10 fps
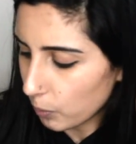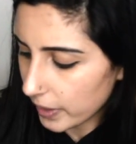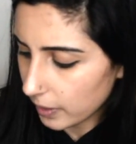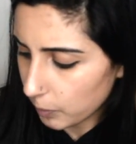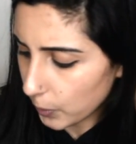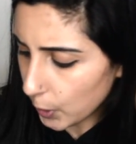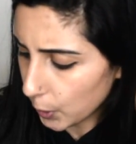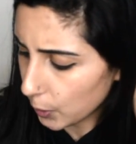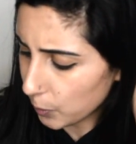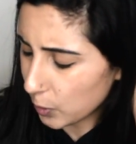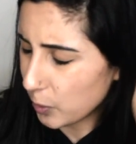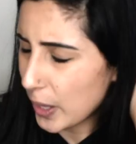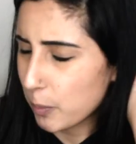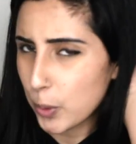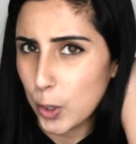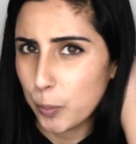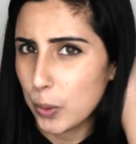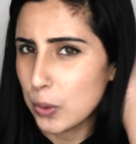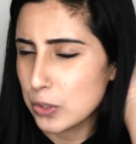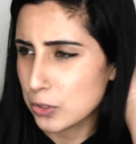I think more like
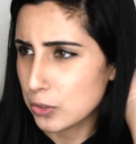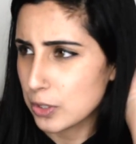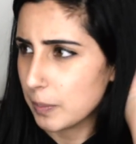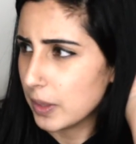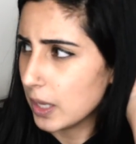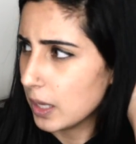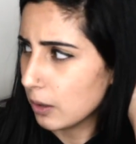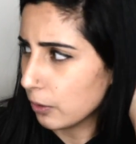purples or something,